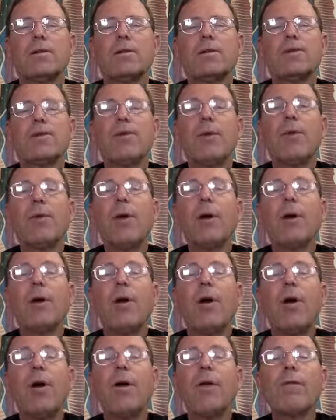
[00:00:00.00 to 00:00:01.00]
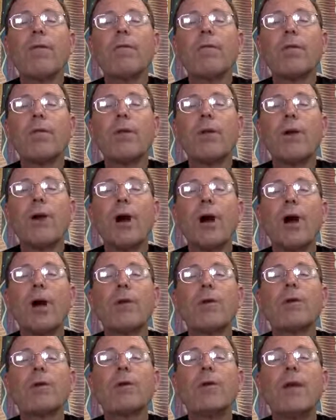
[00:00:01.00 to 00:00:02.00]
So we want to offer
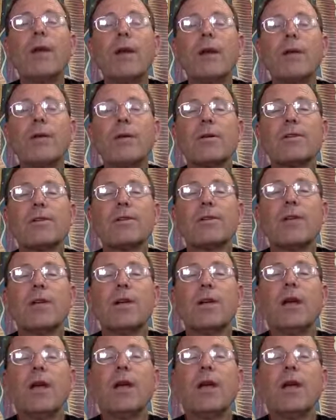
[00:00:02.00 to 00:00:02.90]
our tears